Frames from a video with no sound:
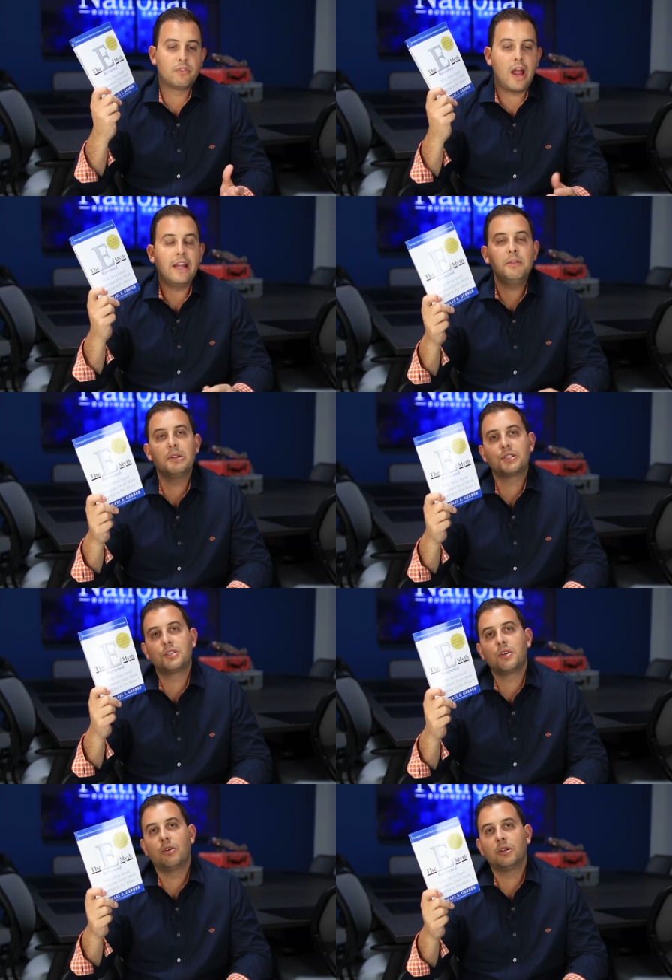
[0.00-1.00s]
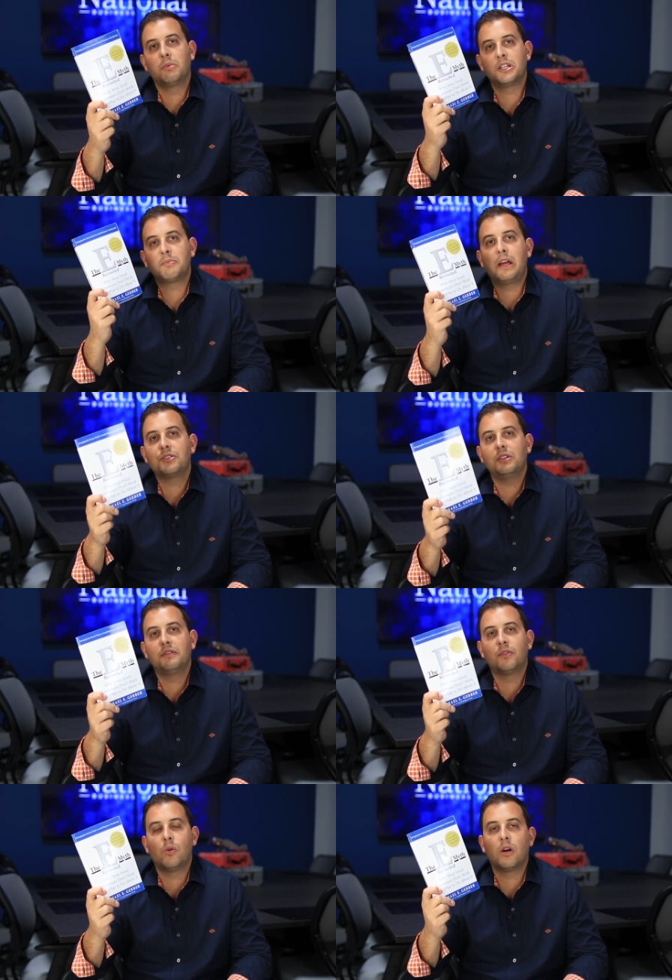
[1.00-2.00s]
for any business owner, but especially
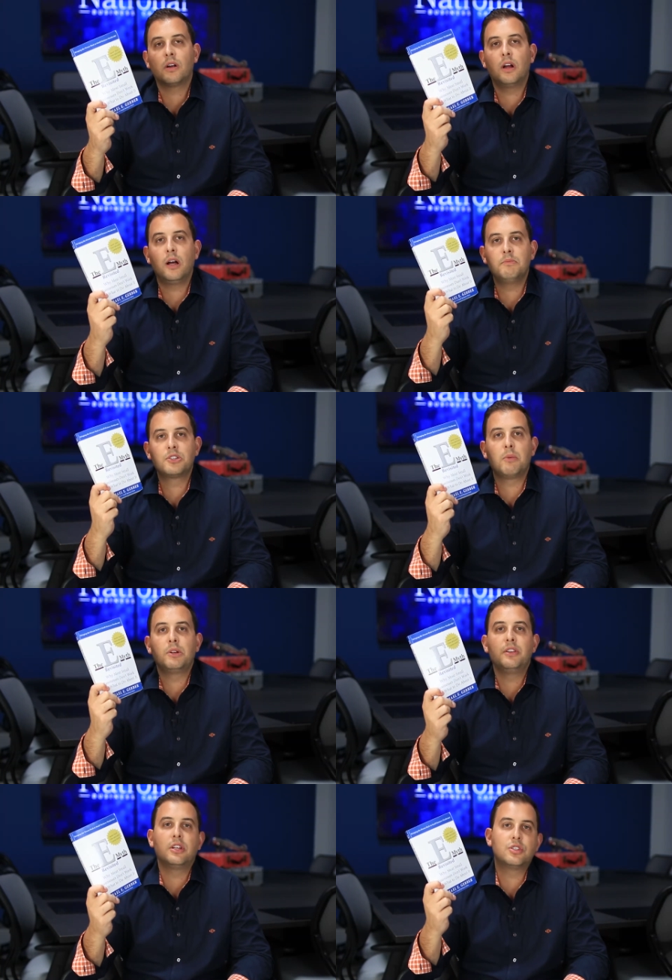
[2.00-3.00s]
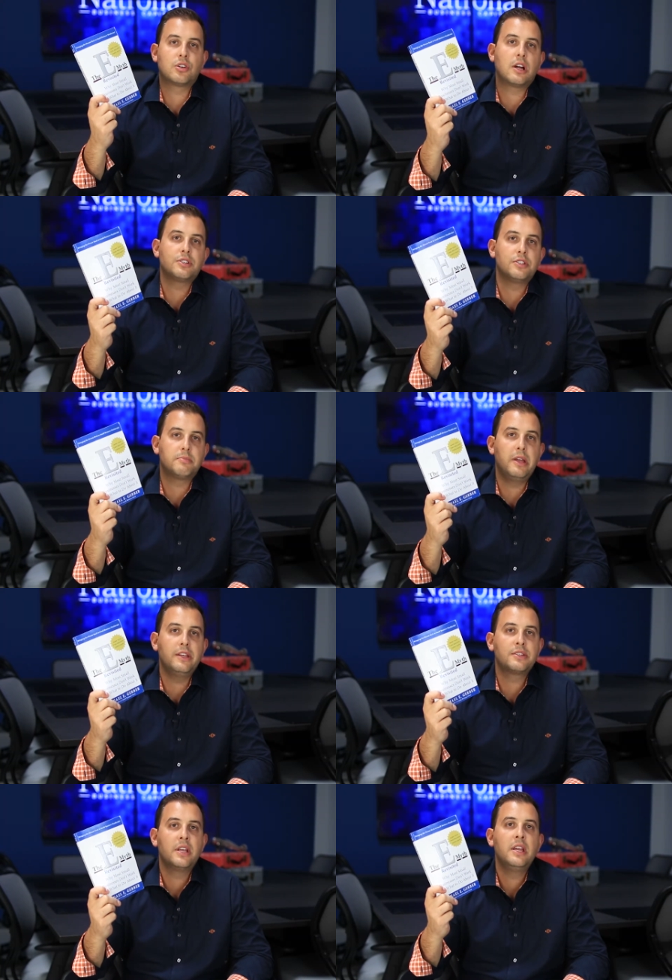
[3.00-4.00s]
for um, someone in the construction
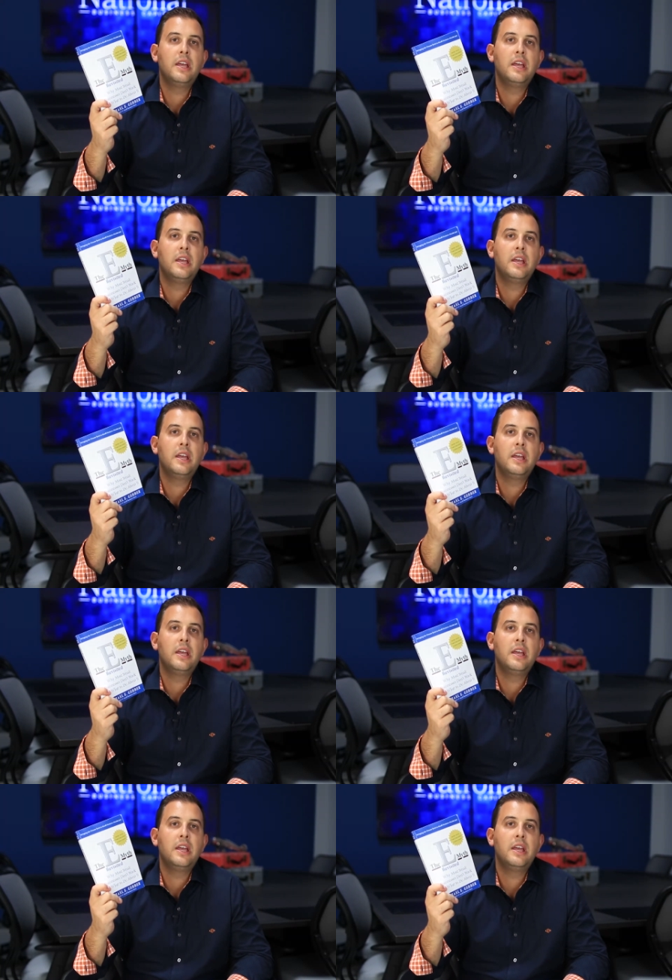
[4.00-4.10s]
space.